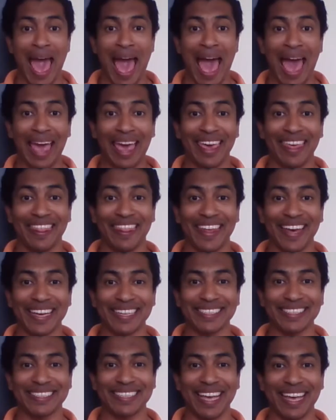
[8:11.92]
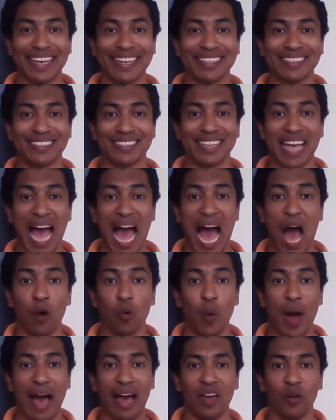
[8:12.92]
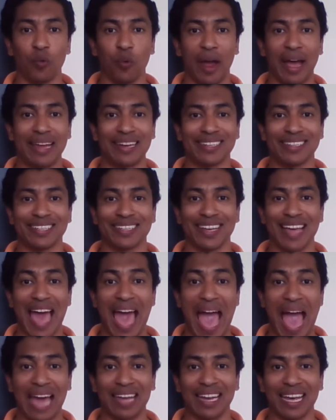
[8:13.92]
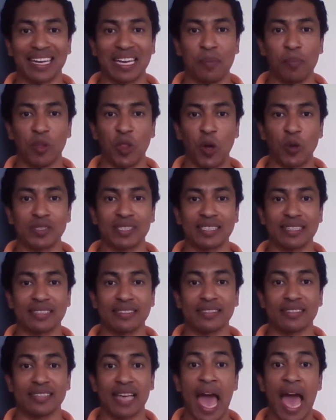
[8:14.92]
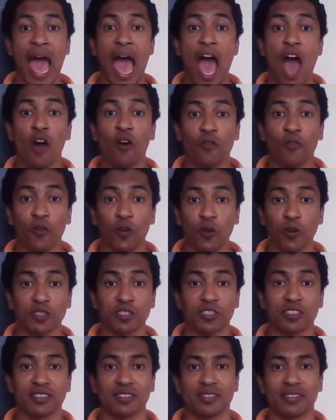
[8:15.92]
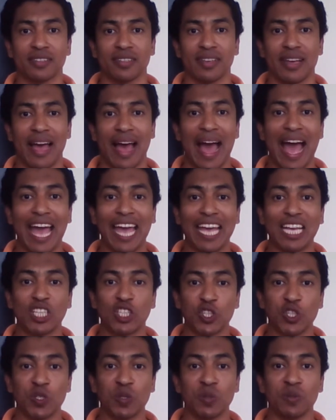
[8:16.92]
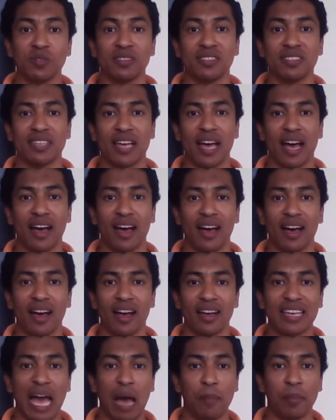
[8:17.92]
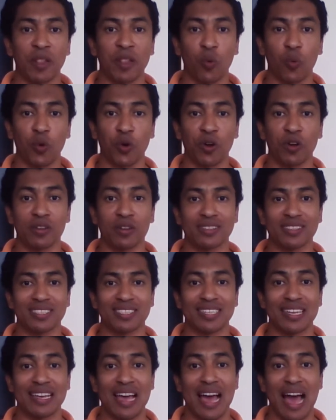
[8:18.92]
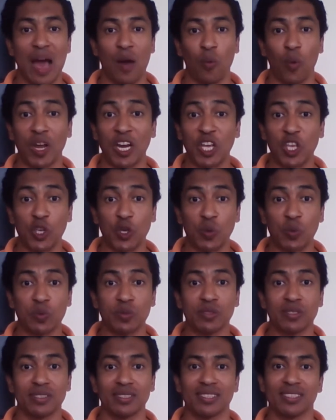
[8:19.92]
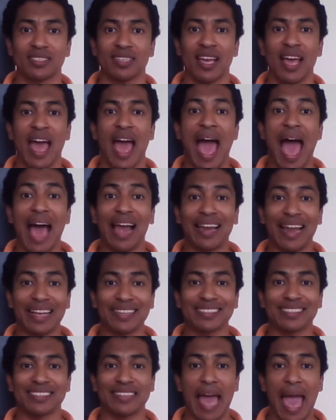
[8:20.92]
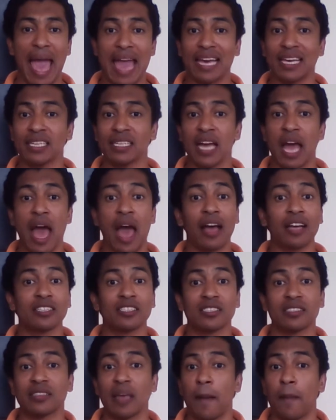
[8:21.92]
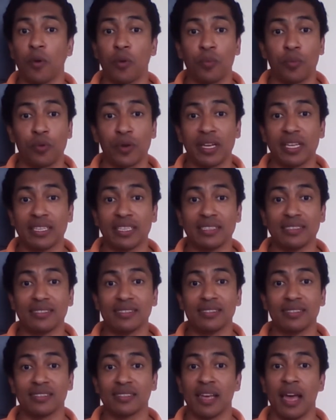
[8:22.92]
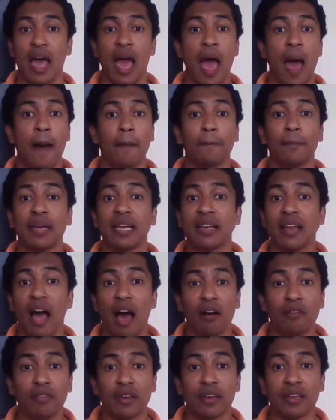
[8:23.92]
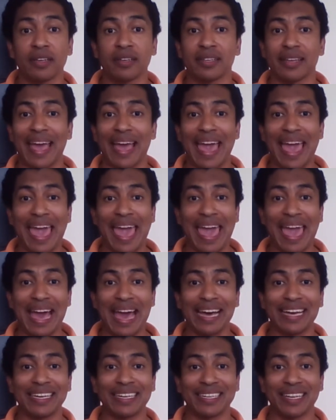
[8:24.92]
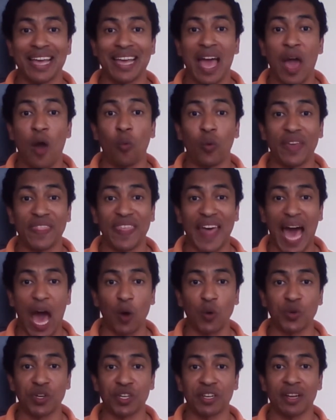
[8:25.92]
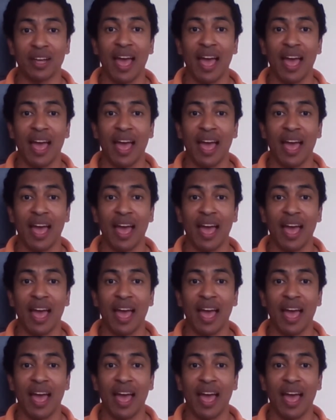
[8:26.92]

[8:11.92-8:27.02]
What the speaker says: This is how I write anadiploses. First, I choose a couple of words I want to use. Let's say summer breeze, beloved, and without.